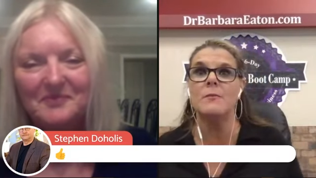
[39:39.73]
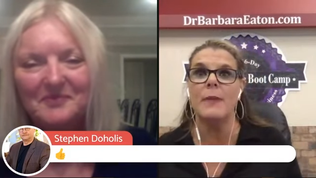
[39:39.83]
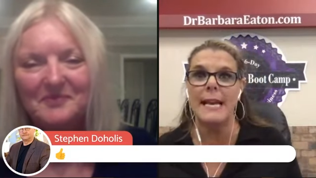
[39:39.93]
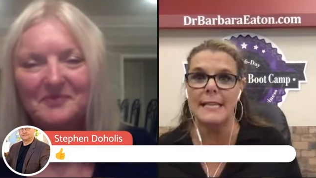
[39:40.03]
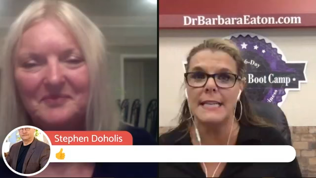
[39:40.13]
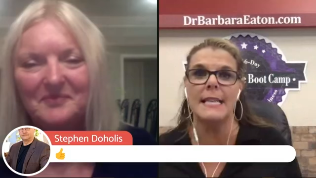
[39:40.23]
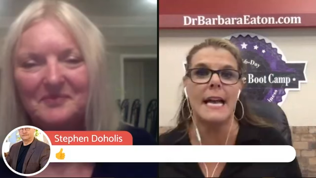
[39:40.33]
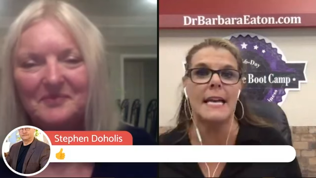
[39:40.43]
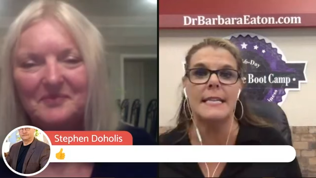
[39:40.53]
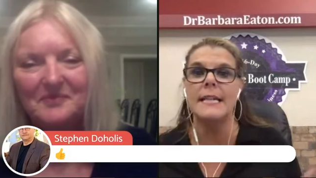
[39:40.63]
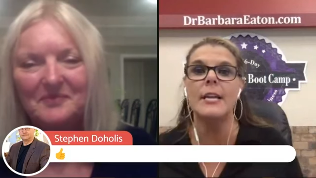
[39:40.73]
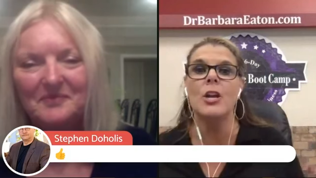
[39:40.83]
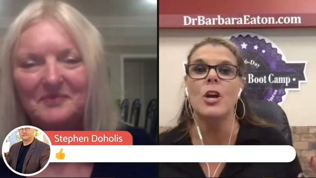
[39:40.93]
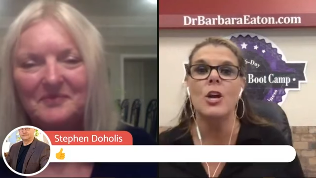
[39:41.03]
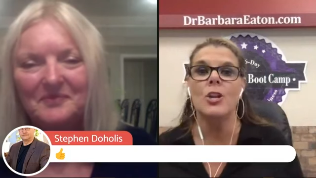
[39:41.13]
Speaker 1: recognize that
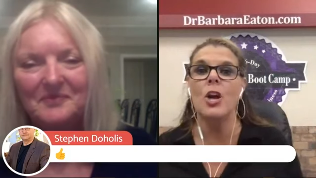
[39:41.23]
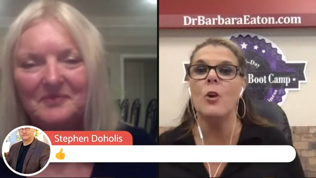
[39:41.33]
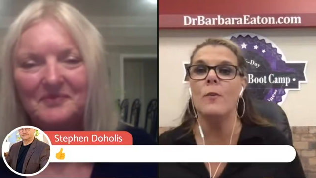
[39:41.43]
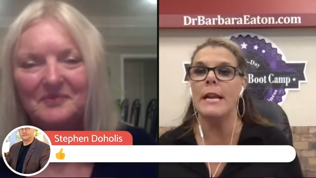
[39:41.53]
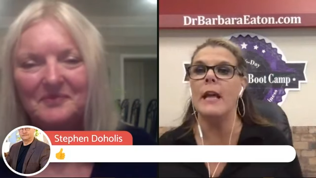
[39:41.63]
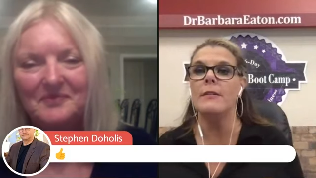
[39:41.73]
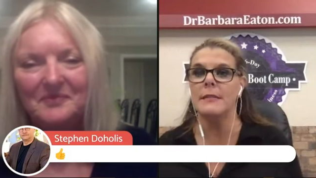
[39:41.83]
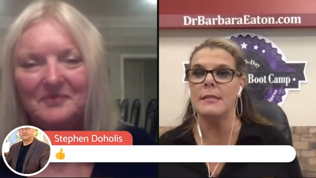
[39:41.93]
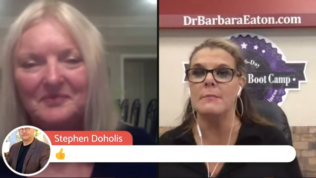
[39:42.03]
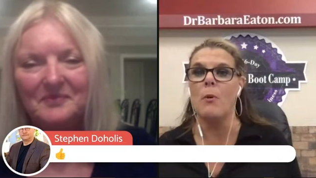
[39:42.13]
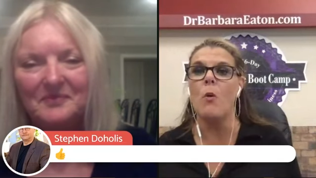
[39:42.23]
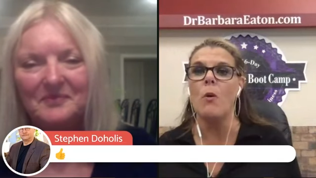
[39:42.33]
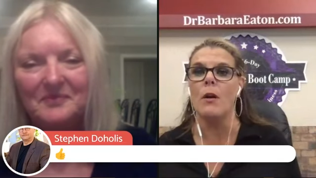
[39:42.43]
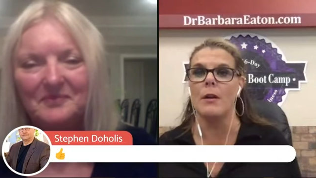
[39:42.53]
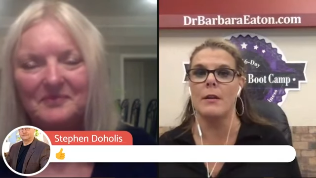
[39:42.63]
no one else is
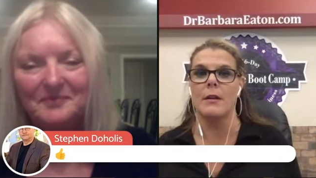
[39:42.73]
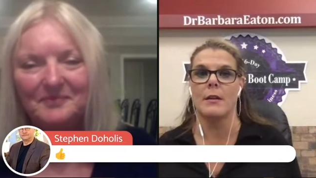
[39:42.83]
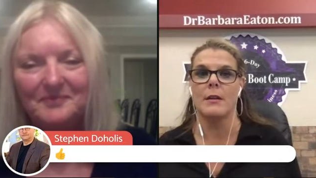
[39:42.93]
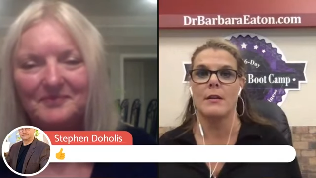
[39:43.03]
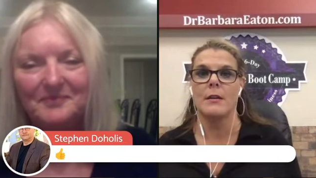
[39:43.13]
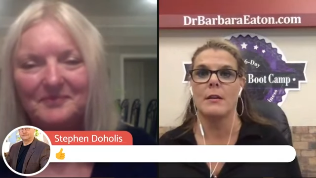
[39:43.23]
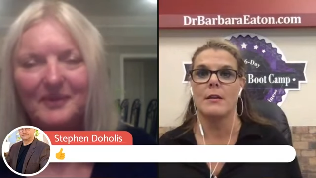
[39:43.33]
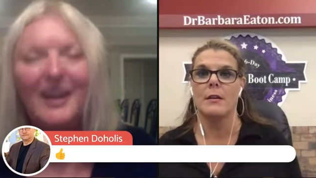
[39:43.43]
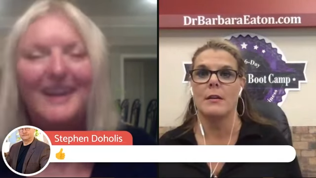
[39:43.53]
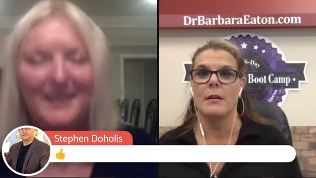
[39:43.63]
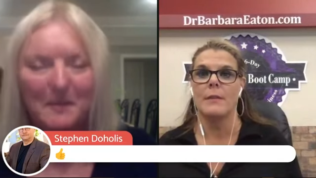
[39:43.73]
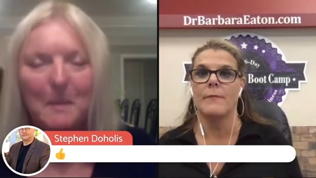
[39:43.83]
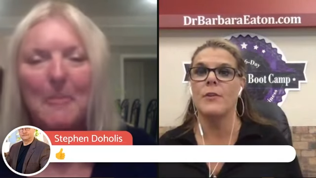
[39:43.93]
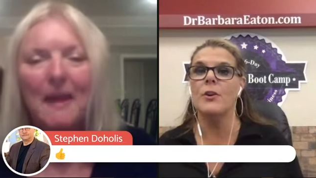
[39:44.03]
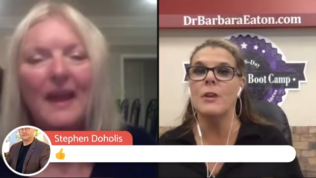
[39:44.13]
bored. Right.
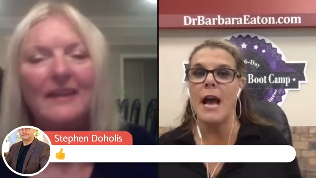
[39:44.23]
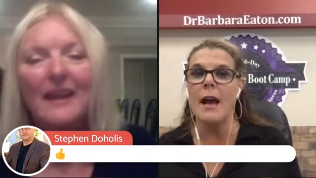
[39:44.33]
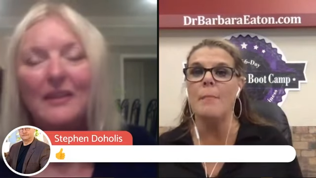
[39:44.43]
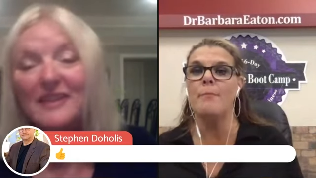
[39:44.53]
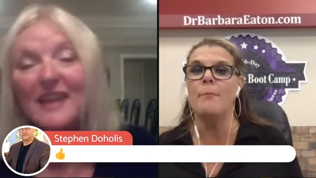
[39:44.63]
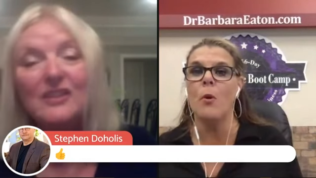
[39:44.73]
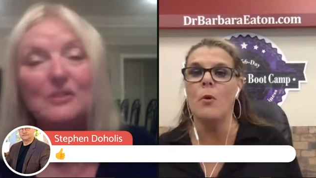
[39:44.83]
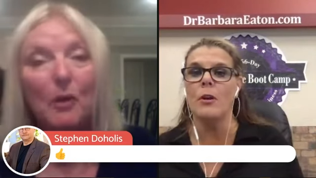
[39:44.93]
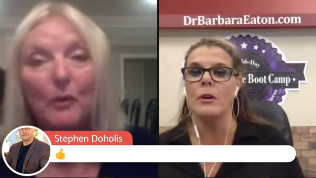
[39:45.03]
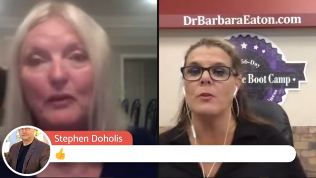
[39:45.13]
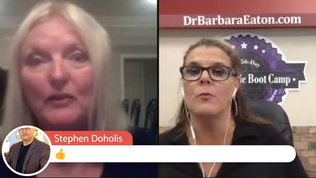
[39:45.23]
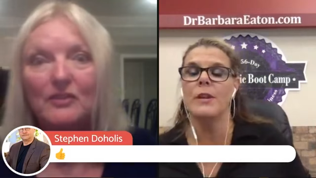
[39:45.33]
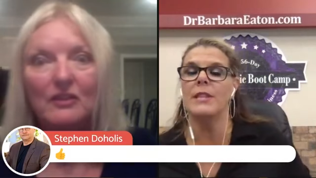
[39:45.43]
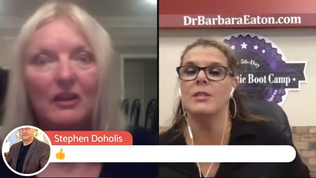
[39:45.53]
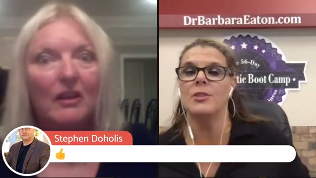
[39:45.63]
They're not and, bored okay.
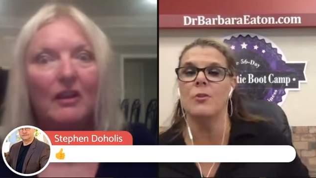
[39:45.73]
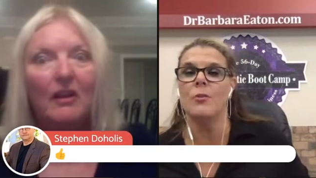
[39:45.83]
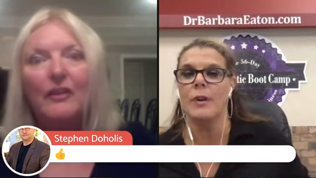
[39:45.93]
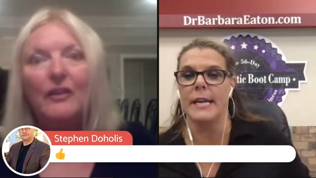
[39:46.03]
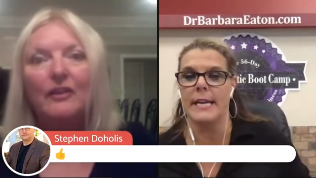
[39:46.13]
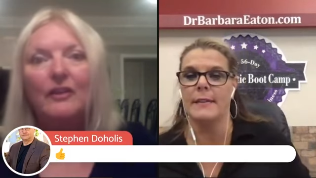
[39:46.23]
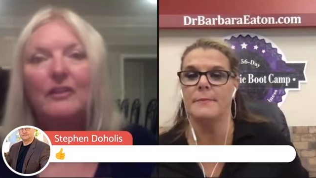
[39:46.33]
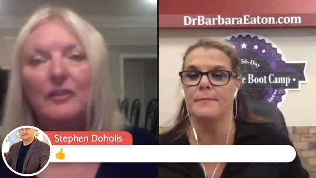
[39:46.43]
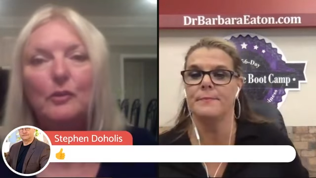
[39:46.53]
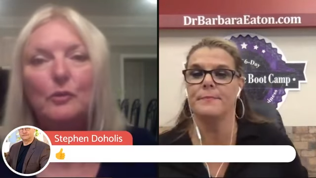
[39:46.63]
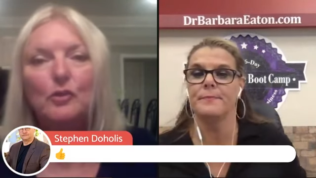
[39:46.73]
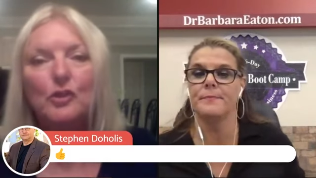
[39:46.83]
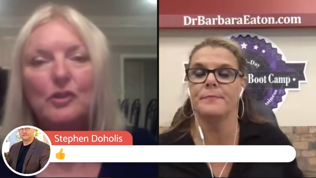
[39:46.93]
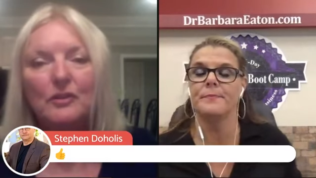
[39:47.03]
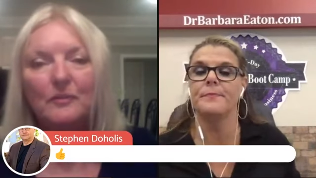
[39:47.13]
Speaker 2: with the story. You
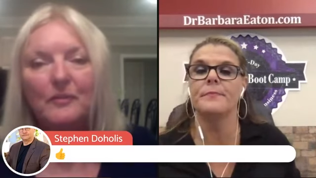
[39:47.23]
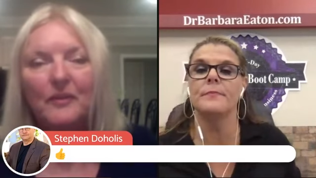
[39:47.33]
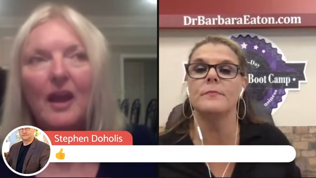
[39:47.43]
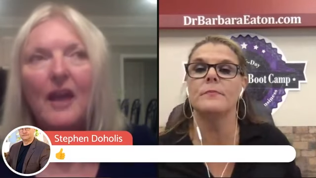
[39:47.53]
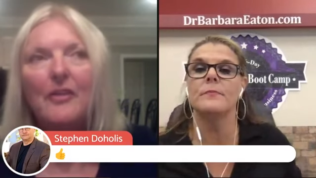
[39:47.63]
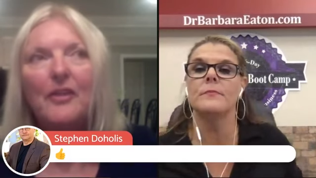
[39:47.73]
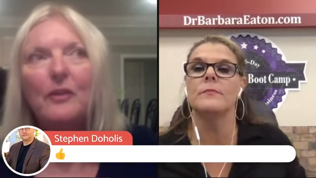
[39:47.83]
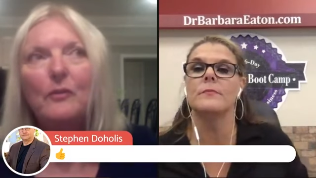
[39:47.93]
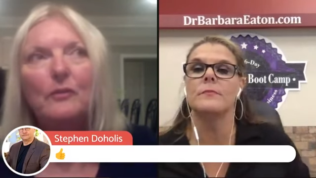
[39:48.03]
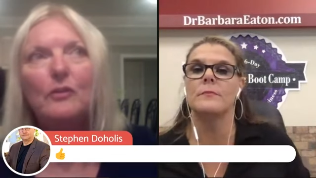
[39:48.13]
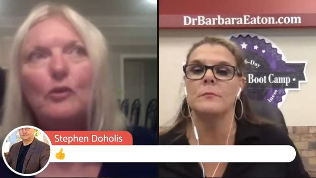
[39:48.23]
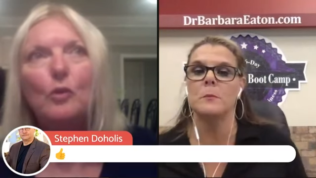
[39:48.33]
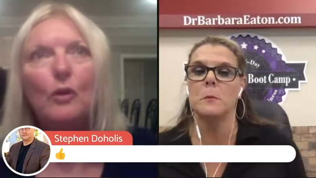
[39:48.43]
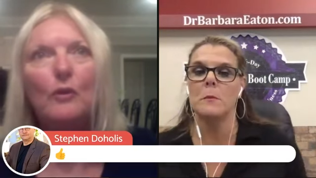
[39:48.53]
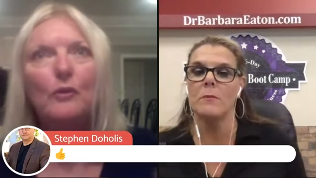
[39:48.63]
I think
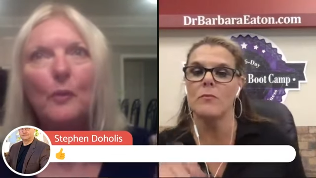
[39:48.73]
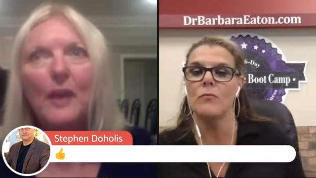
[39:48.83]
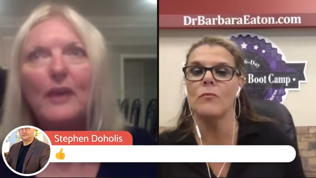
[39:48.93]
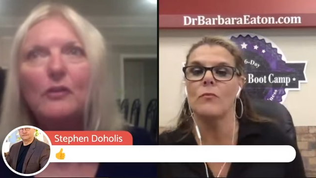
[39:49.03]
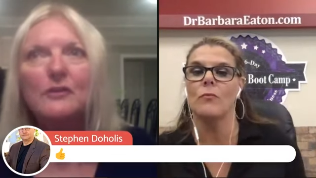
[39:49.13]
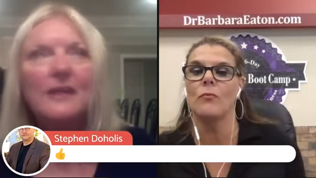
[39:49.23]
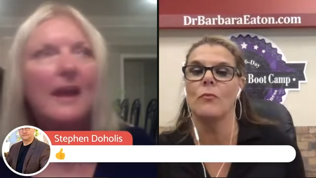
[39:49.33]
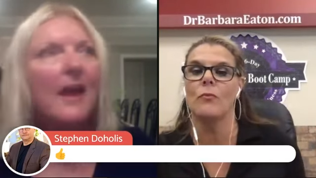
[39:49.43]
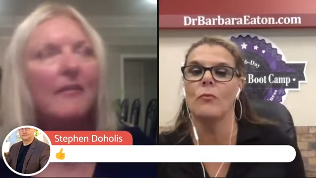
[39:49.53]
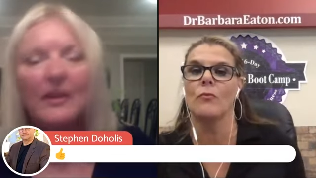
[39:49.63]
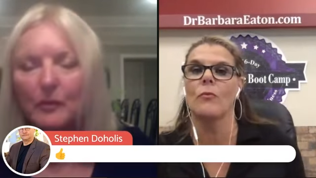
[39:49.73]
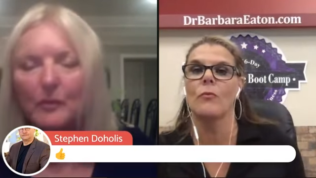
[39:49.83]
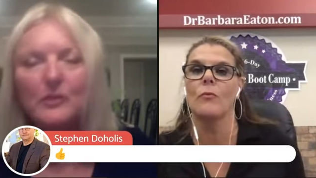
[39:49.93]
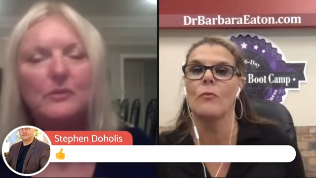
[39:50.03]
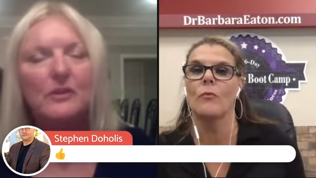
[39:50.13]
you're the way you're having
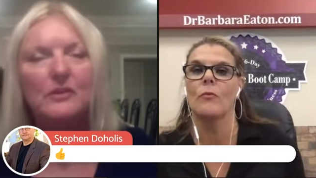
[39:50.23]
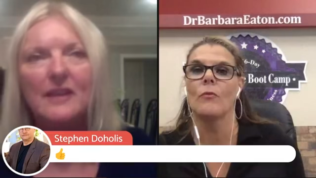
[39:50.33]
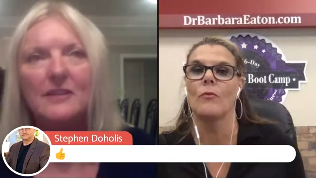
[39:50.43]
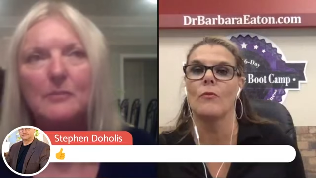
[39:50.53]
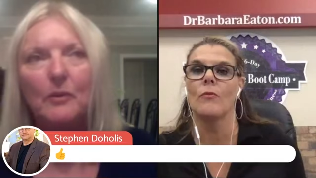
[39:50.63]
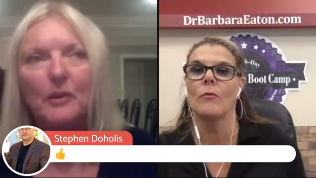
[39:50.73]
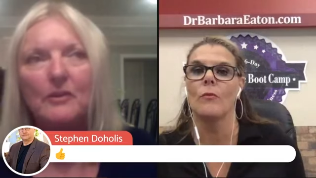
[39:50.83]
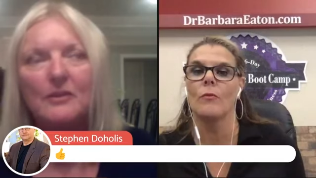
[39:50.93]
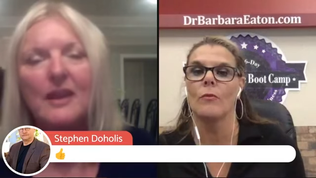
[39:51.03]
everyone do their testimonials.